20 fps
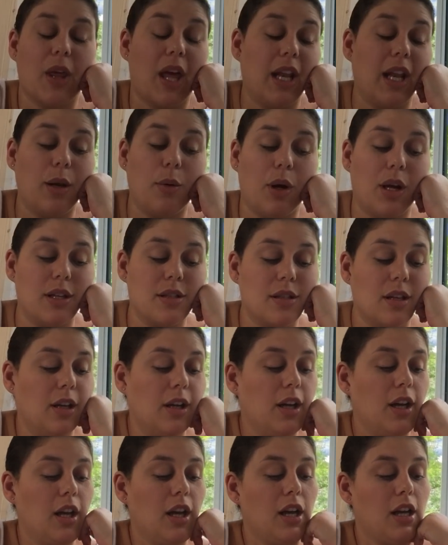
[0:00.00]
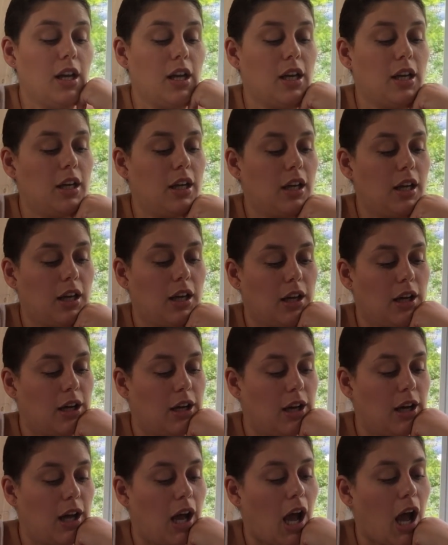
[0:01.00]
Anyways,
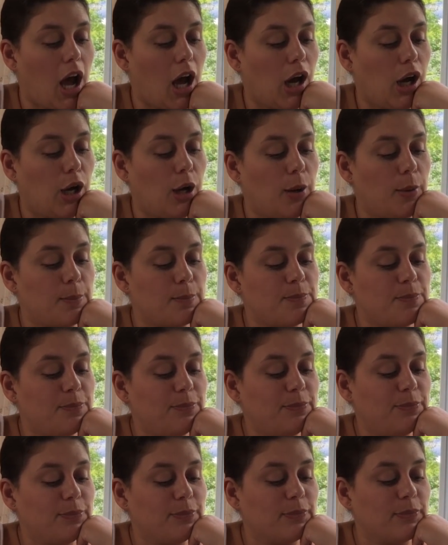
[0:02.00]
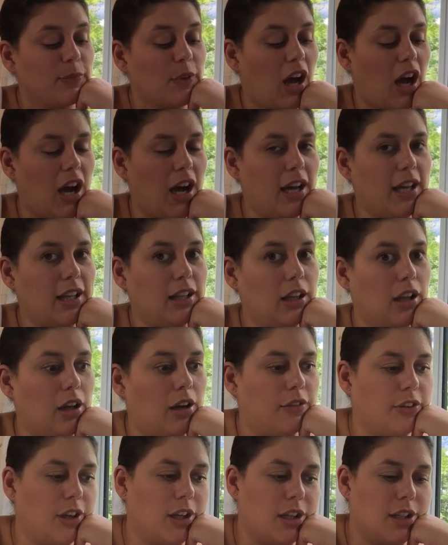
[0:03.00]
I
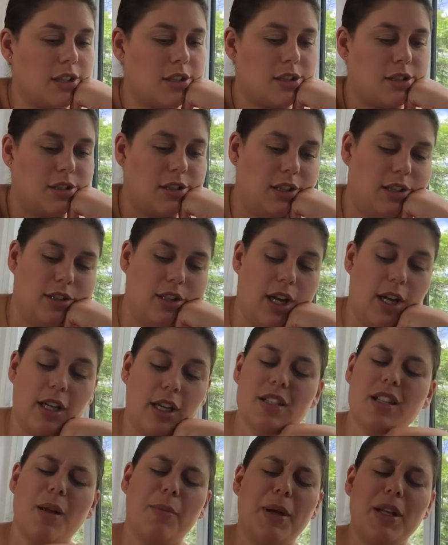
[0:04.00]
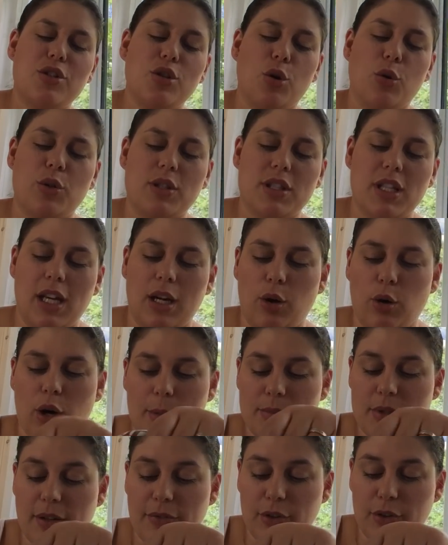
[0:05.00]
love it. Because I made jokes saying, oh,
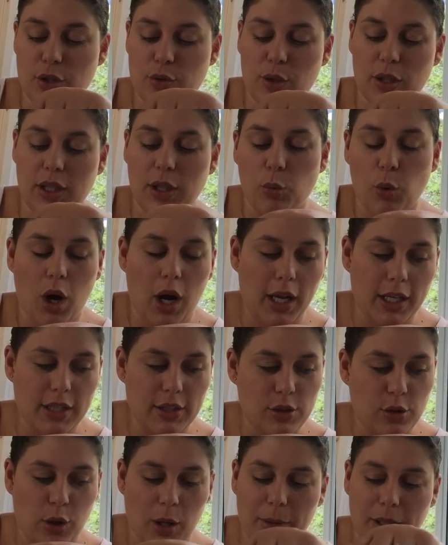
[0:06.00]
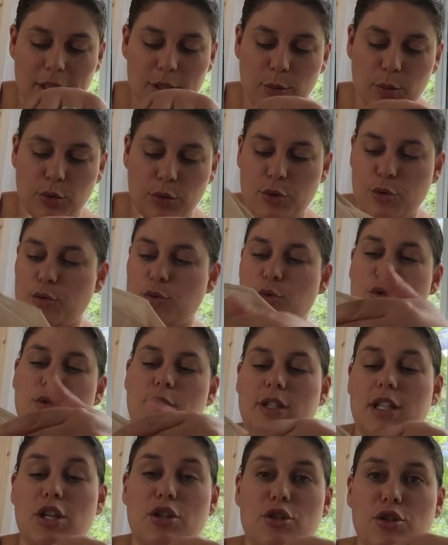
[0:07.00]
I'm definitely drinking wine, so I might as well
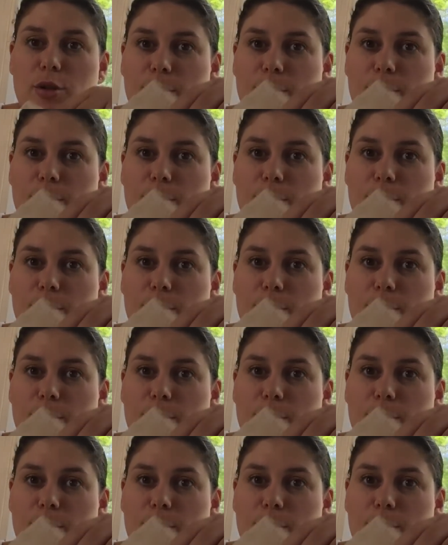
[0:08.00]
stitch